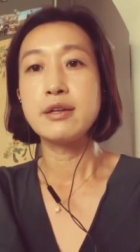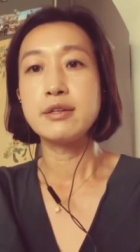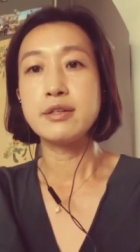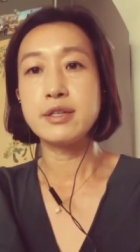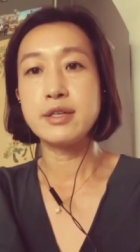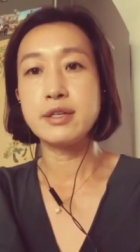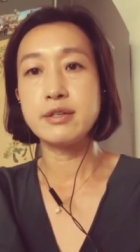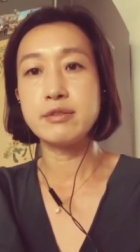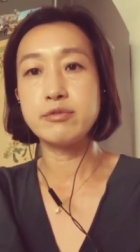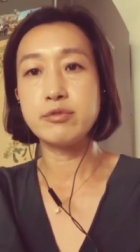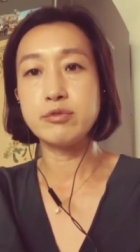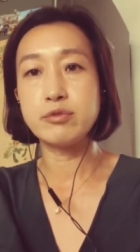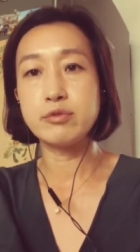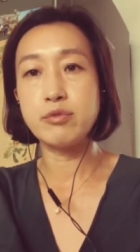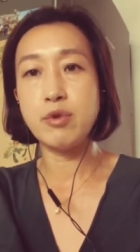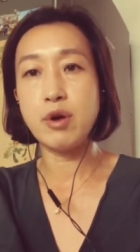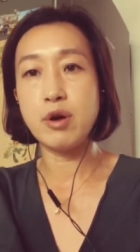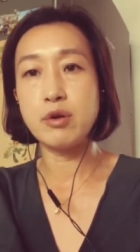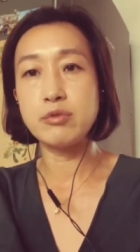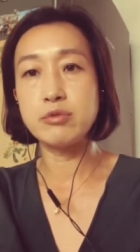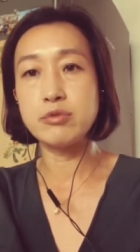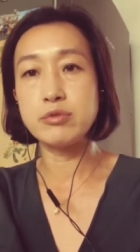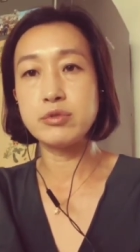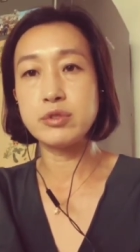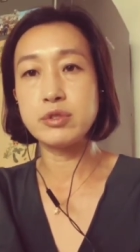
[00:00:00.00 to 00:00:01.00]
did
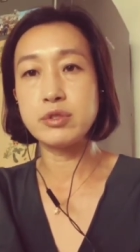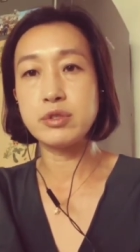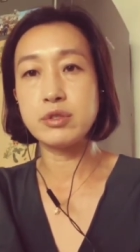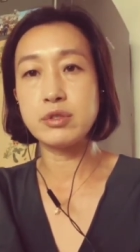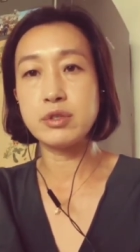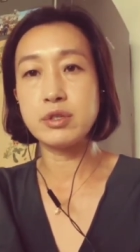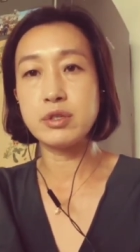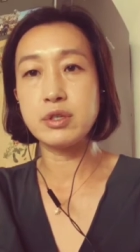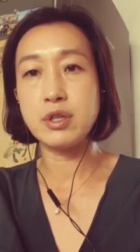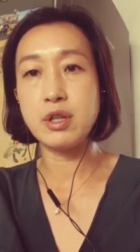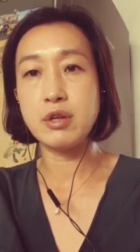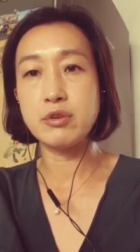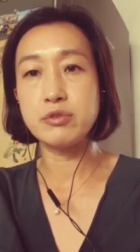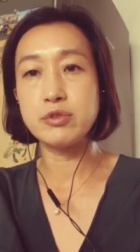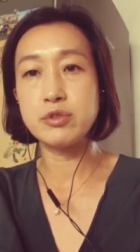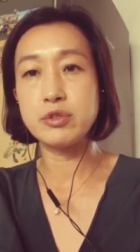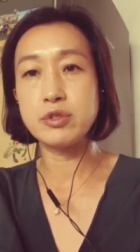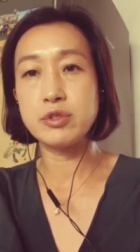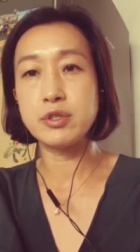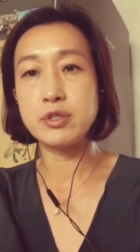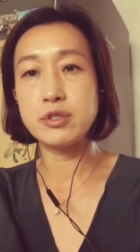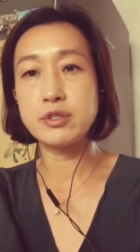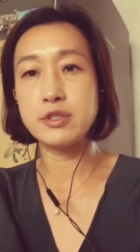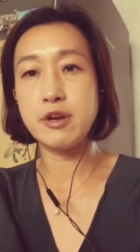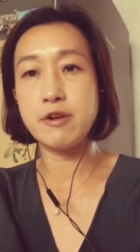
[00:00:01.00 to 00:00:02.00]
rose close
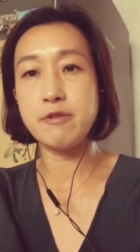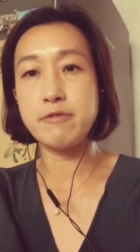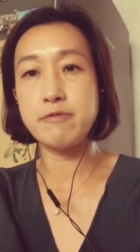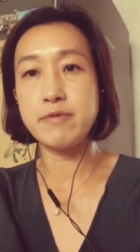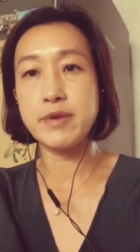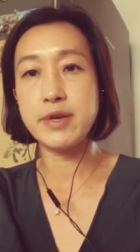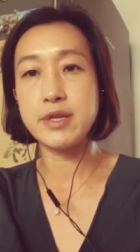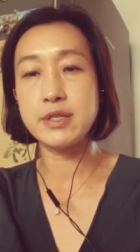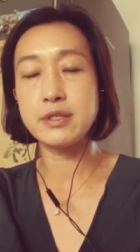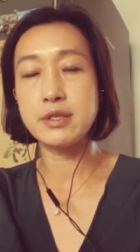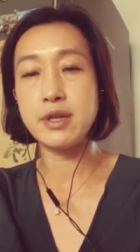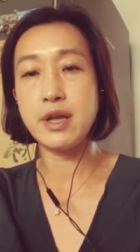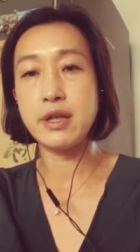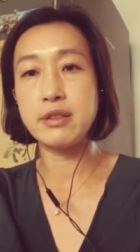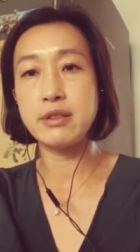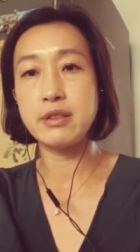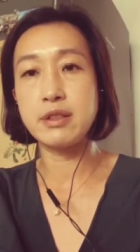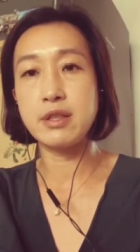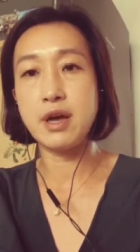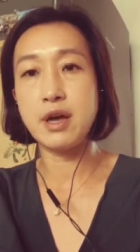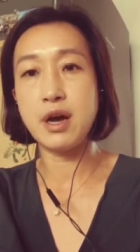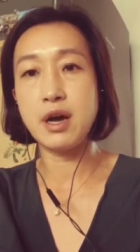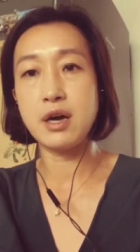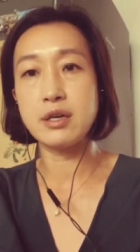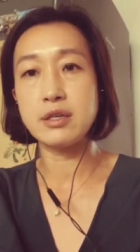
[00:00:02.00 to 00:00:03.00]
to the surface at
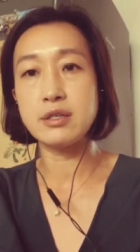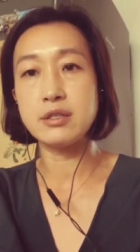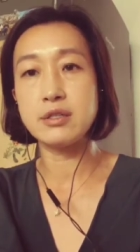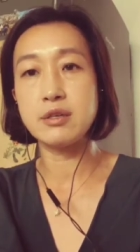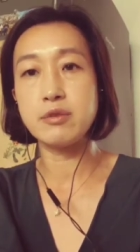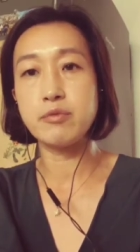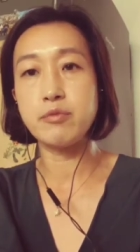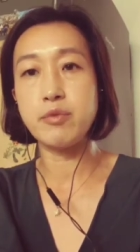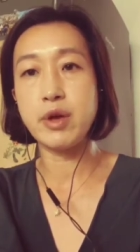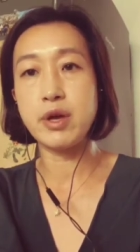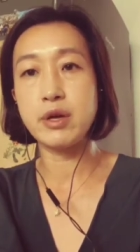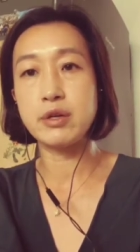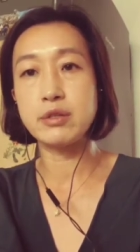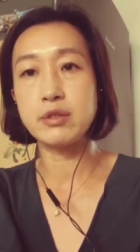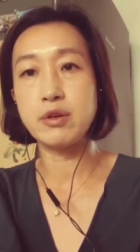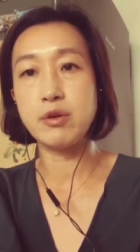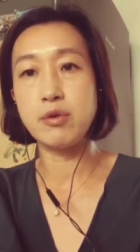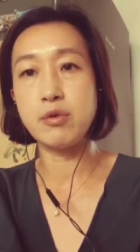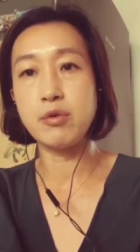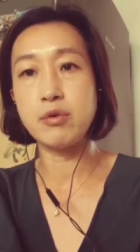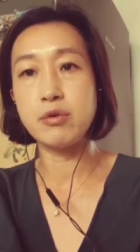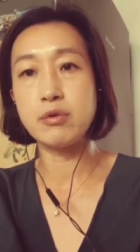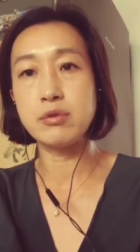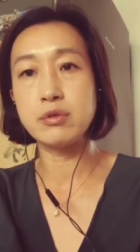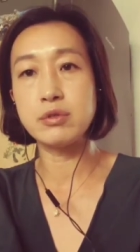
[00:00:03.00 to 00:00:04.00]
night, where
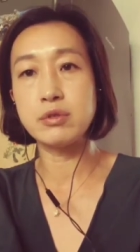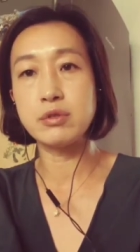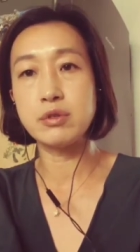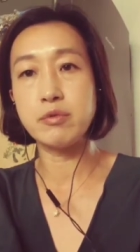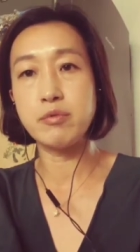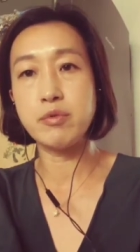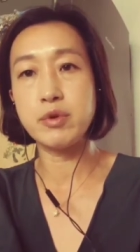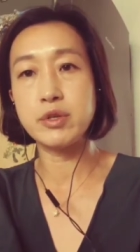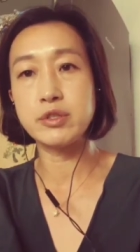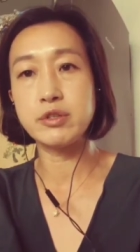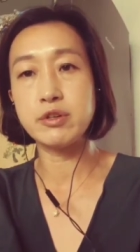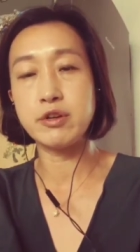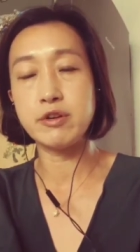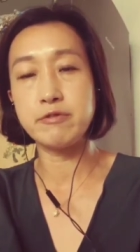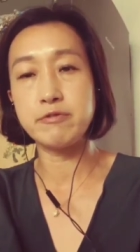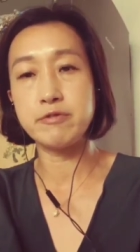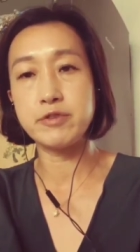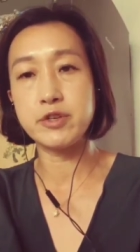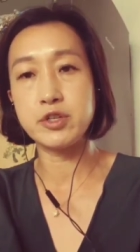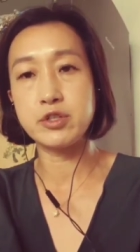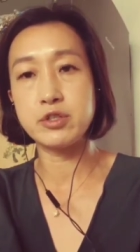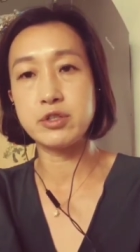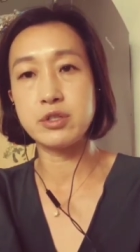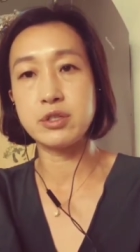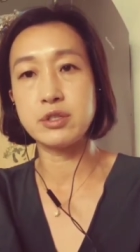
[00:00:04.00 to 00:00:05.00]
all the wandering
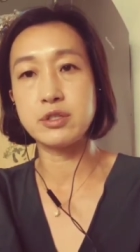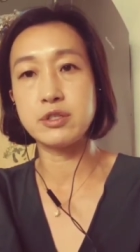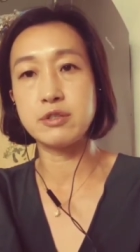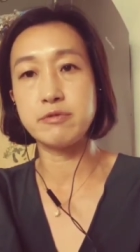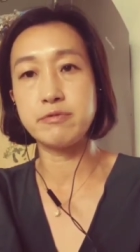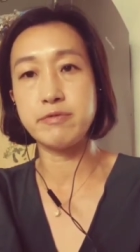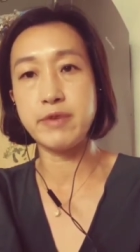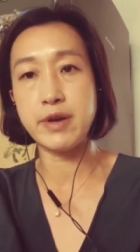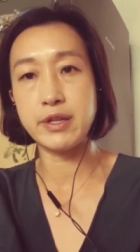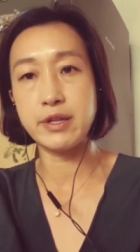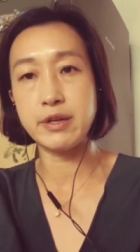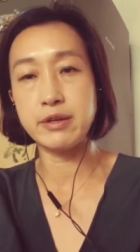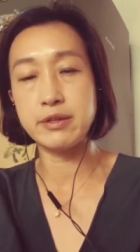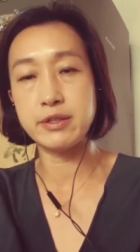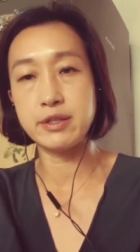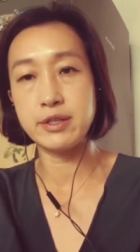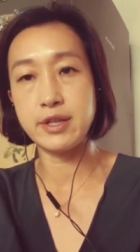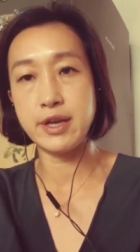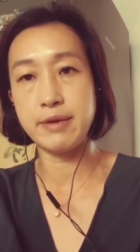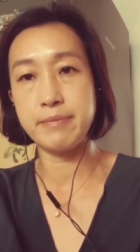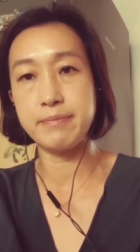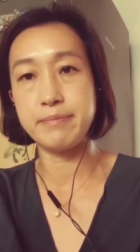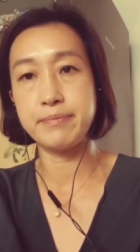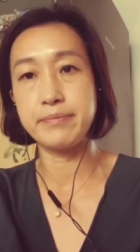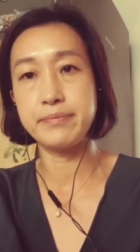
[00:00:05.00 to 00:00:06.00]
fishes fed on
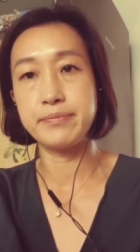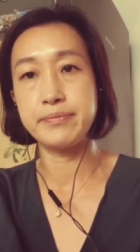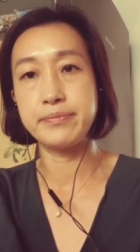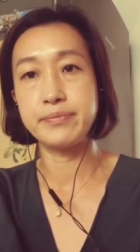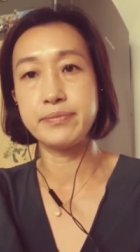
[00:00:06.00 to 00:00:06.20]
them.